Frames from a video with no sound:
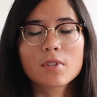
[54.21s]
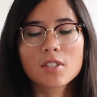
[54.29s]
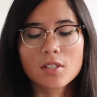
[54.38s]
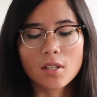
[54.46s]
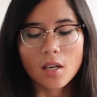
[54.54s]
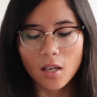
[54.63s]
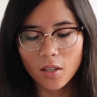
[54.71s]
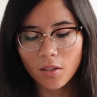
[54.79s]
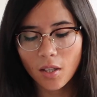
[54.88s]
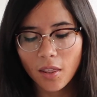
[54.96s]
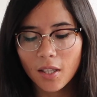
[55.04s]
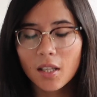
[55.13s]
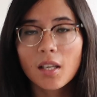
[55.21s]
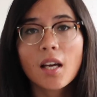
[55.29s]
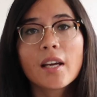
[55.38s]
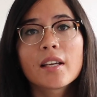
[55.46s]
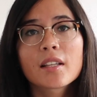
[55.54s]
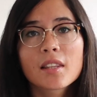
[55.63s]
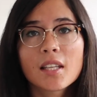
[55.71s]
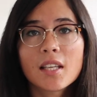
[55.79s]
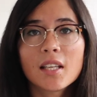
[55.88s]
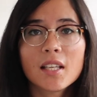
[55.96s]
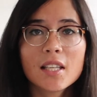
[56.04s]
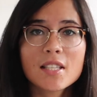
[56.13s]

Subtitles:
which are nothing like the